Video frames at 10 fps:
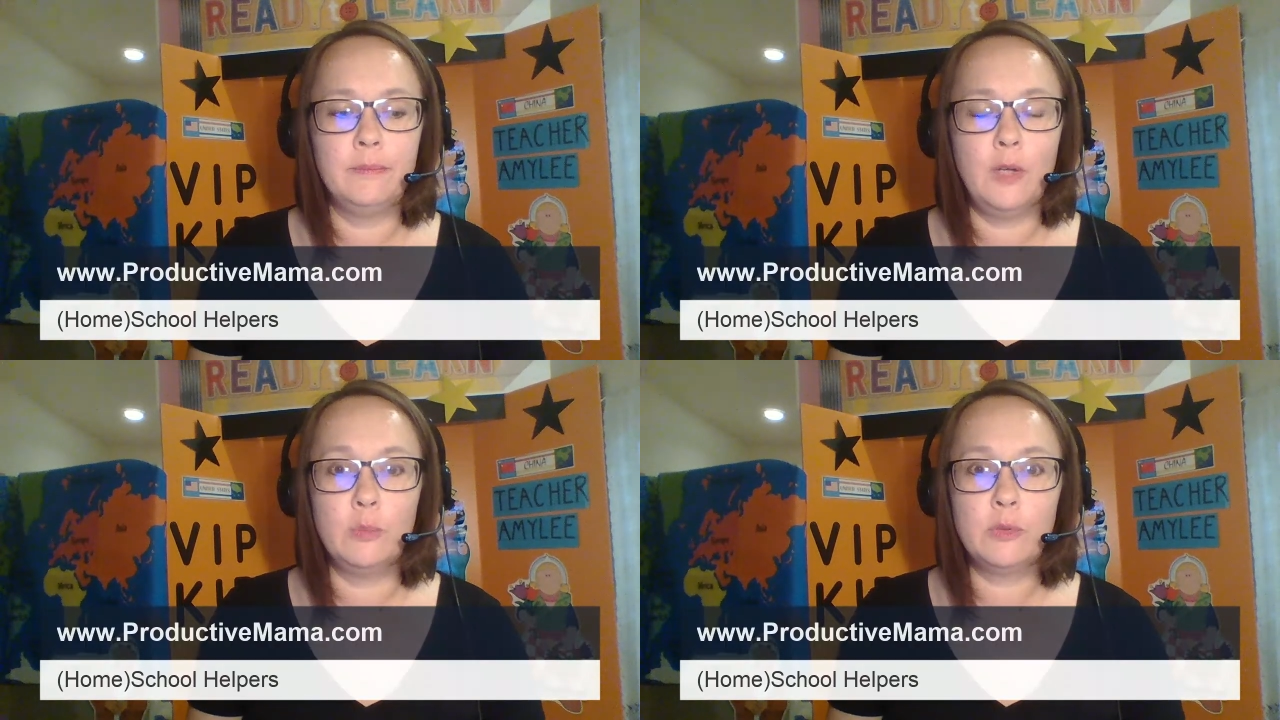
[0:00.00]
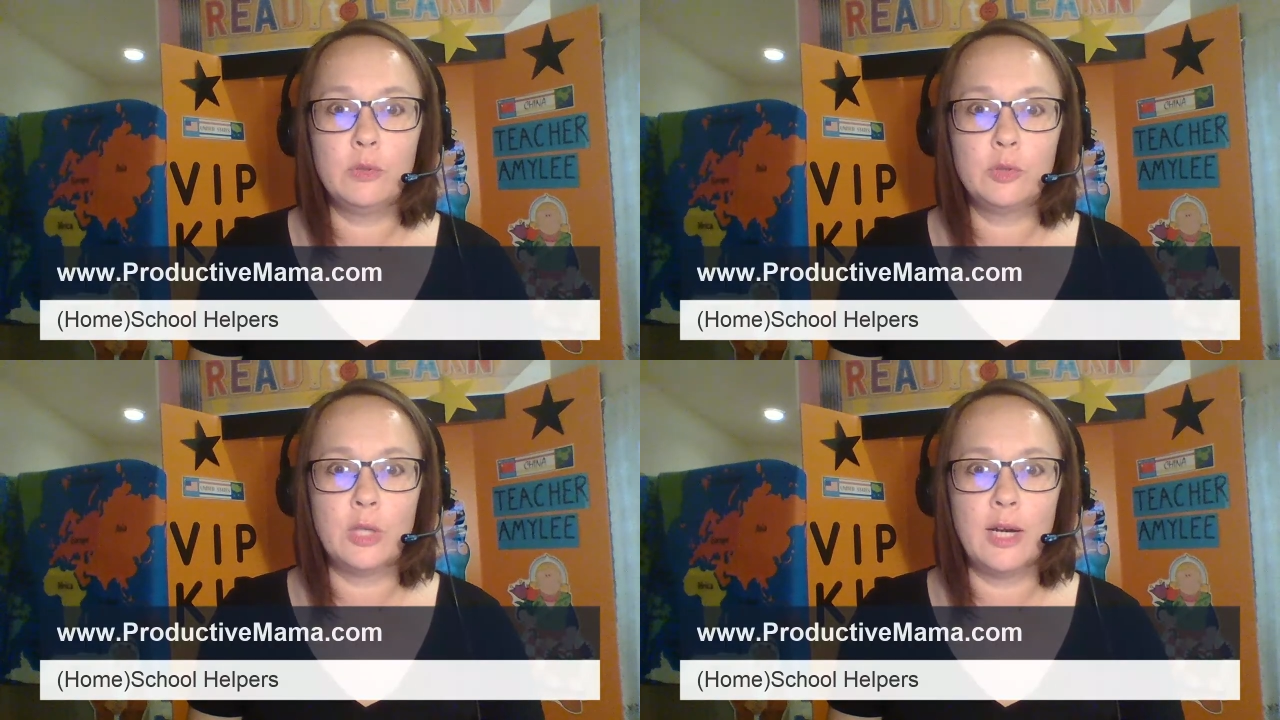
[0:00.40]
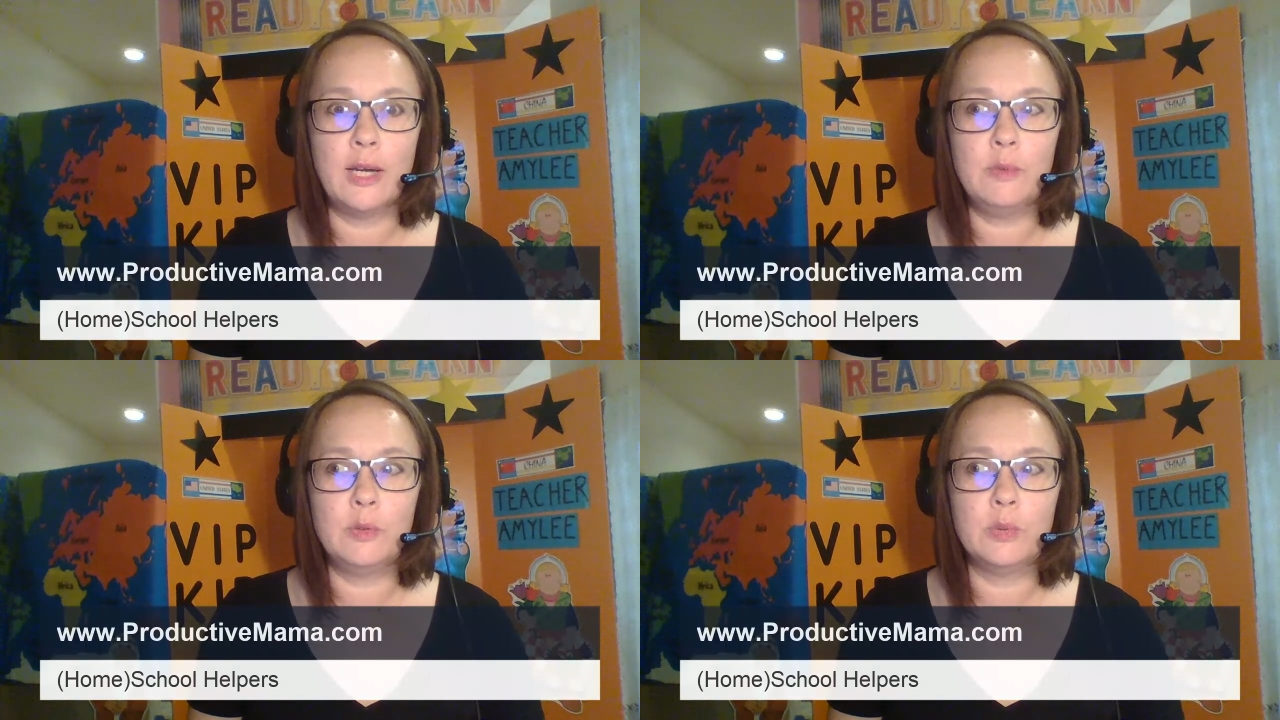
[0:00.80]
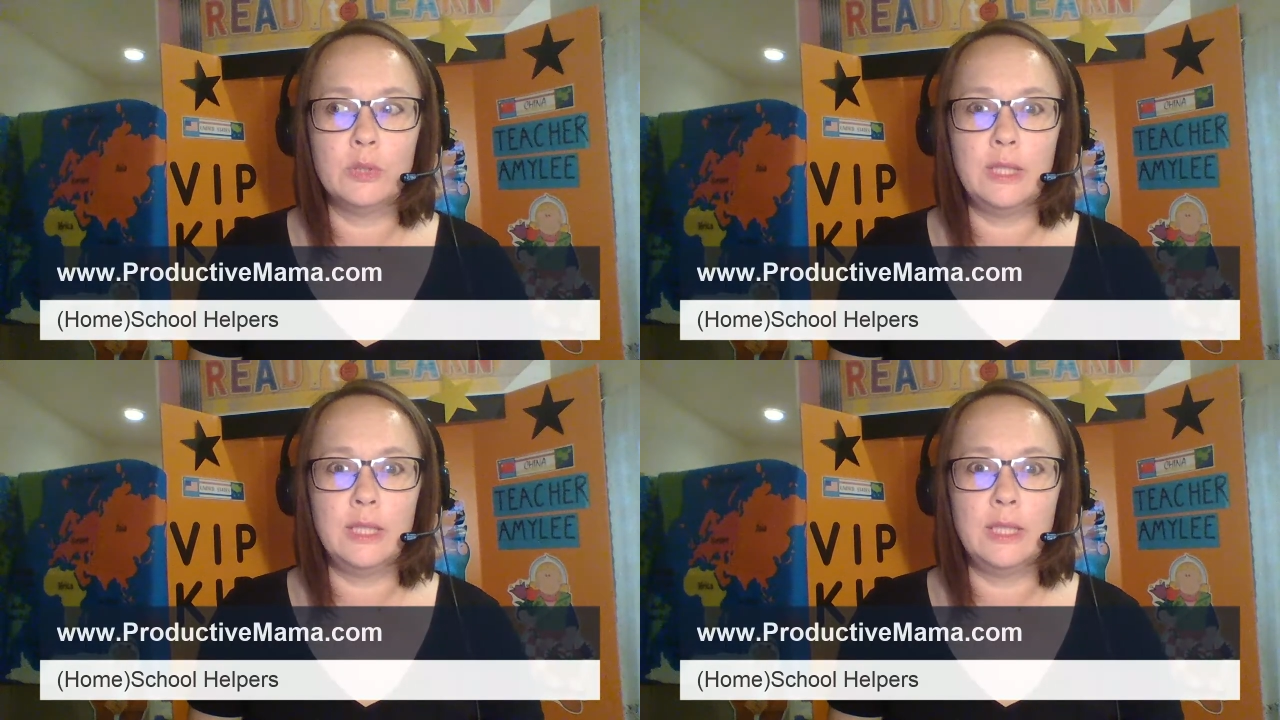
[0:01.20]
homeschool tribe, you
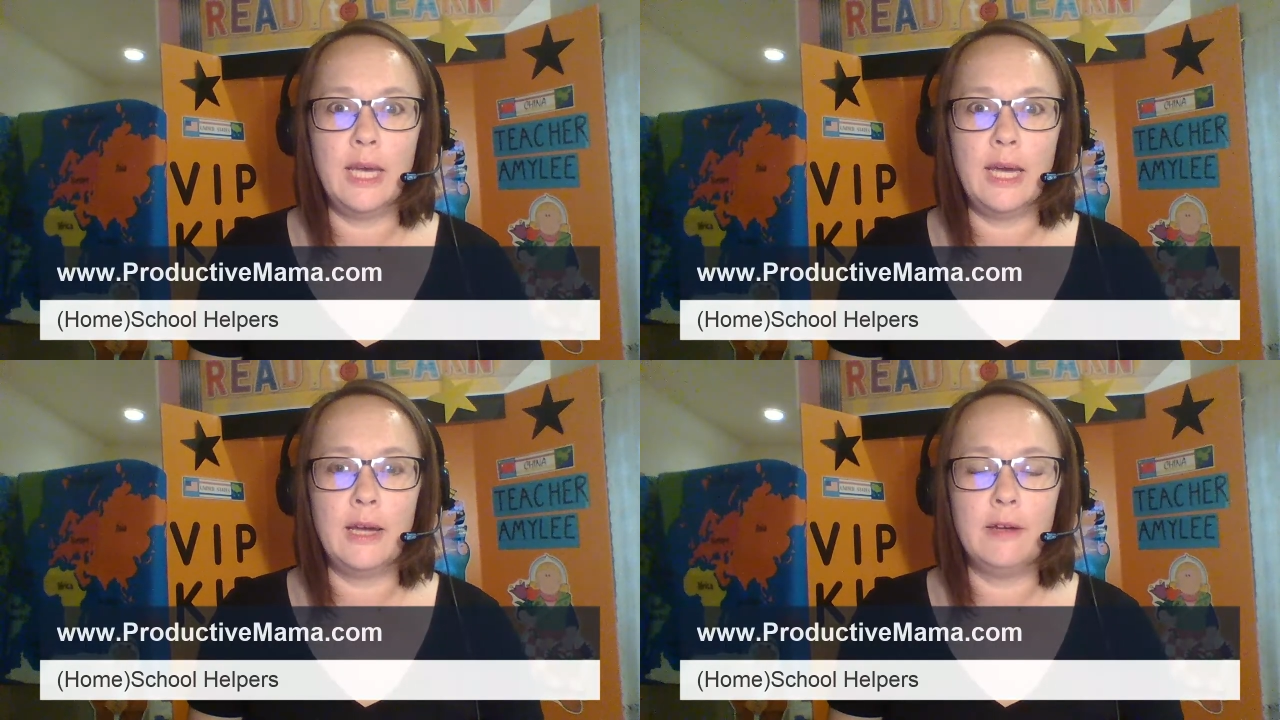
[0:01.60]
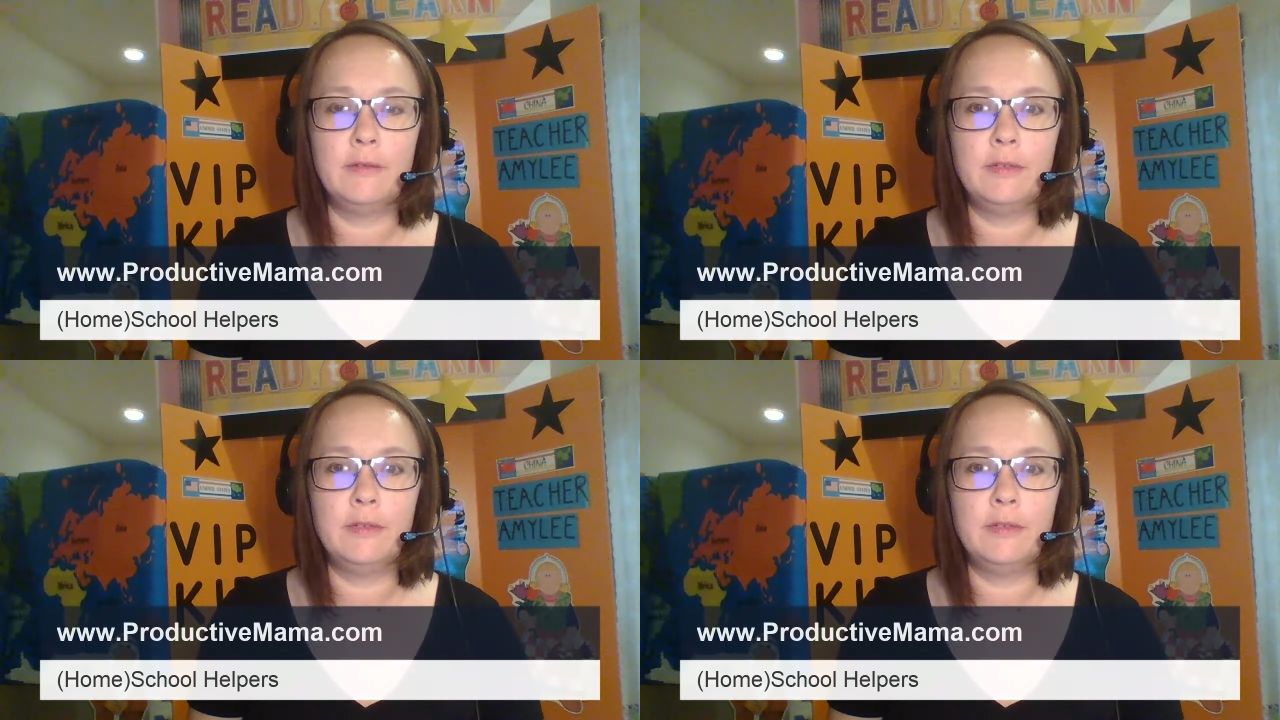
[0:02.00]
really have